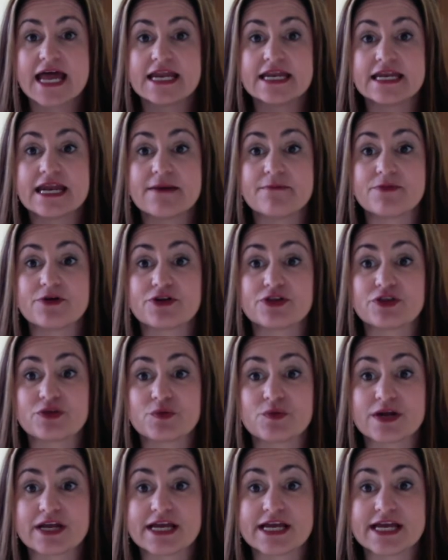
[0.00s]
Number
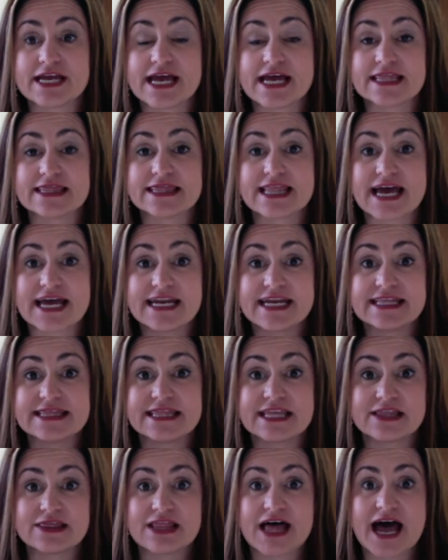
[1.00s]
3, let
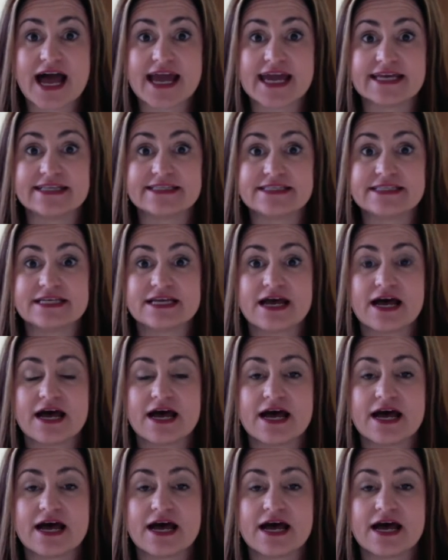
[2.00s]
in the light.